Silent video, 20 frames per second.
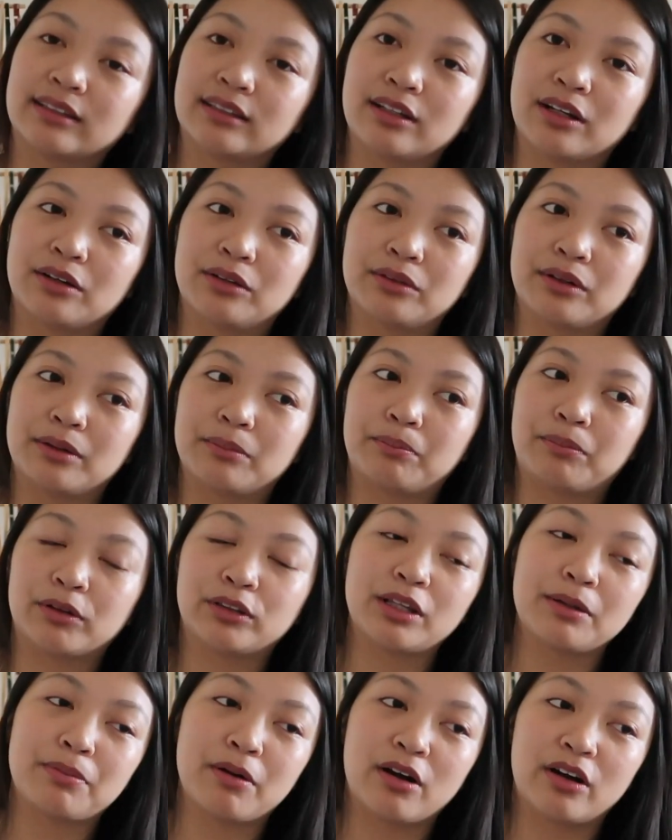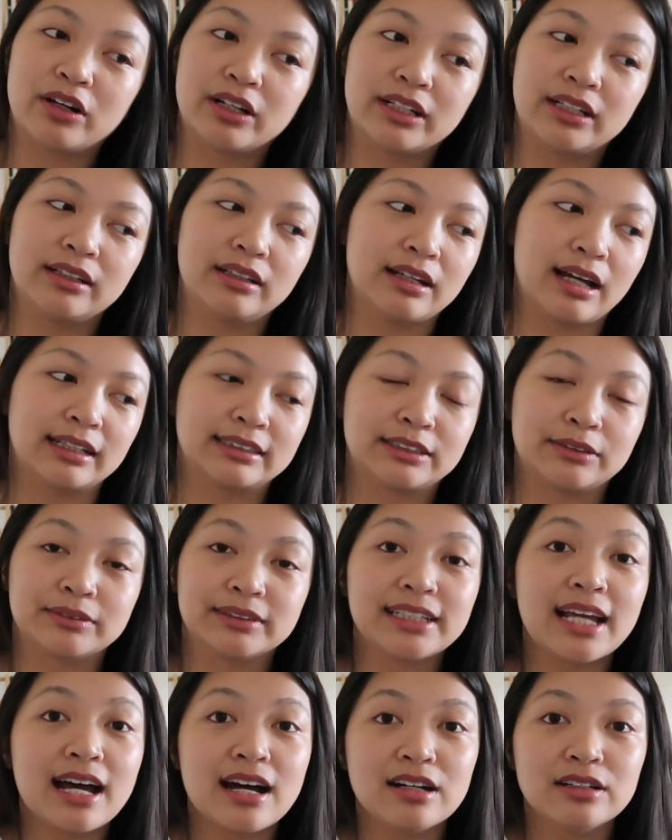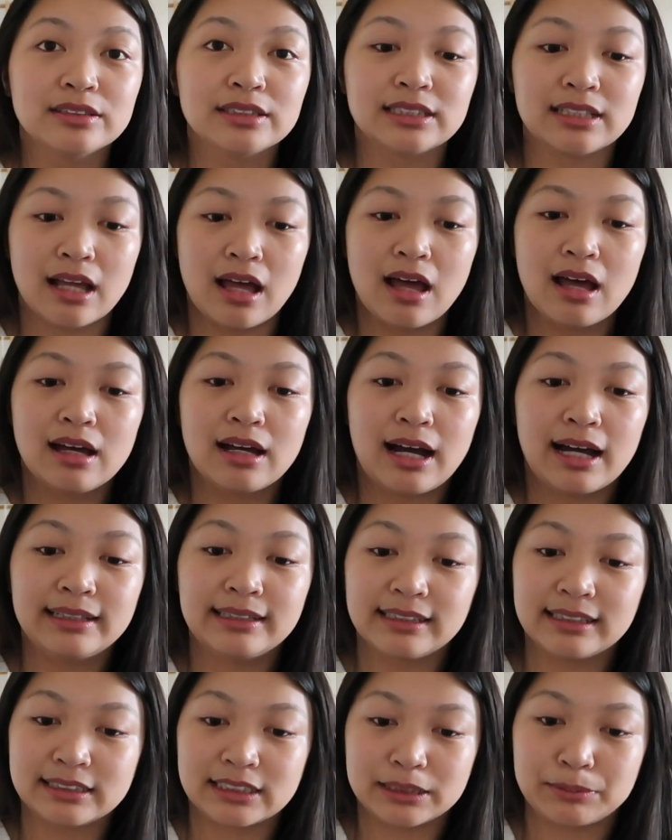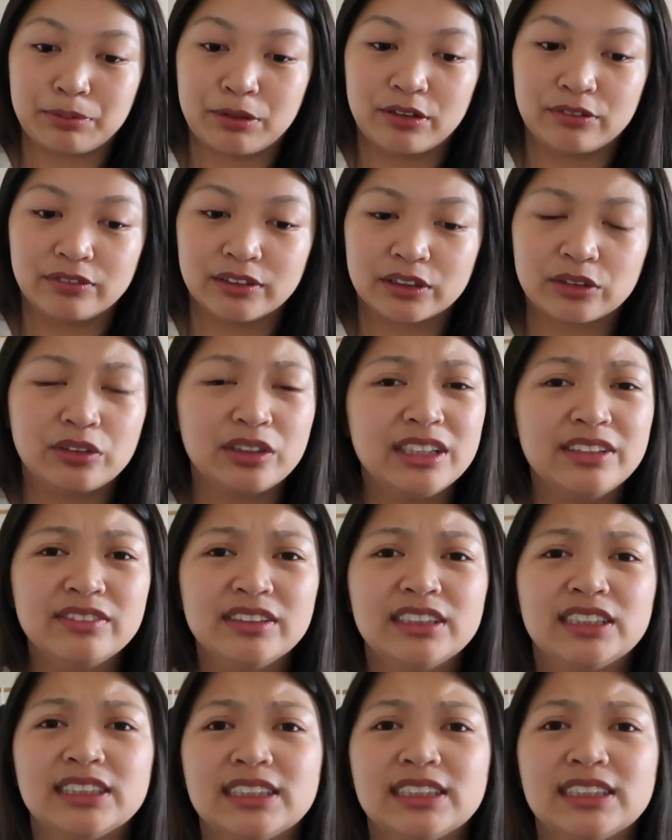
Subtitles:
you know, a birthday party at someone's house. I think this is perfect. Or even